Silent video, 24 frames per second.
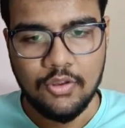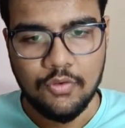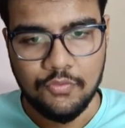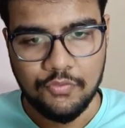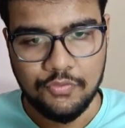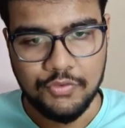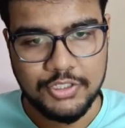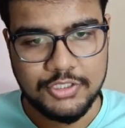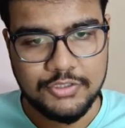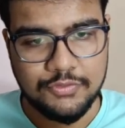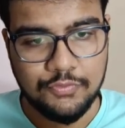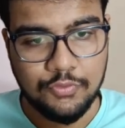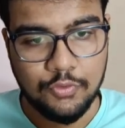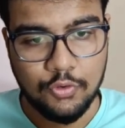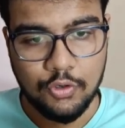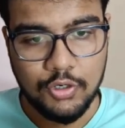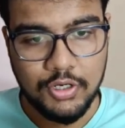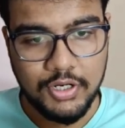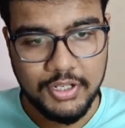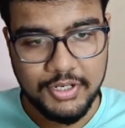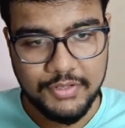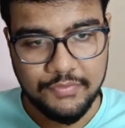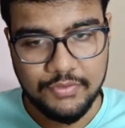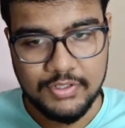which
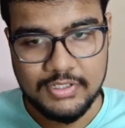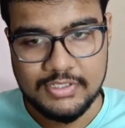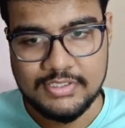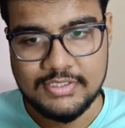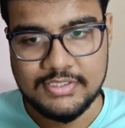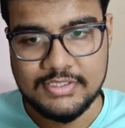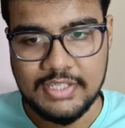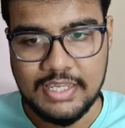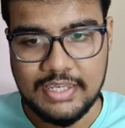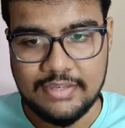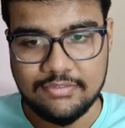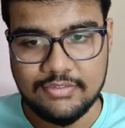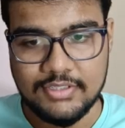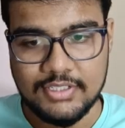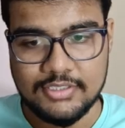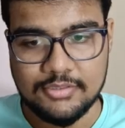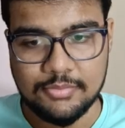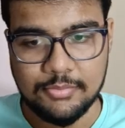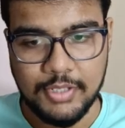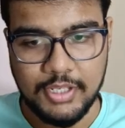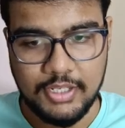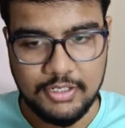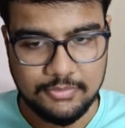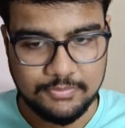folder even save
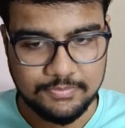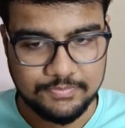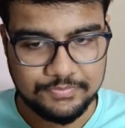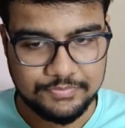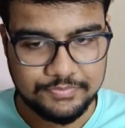this mail?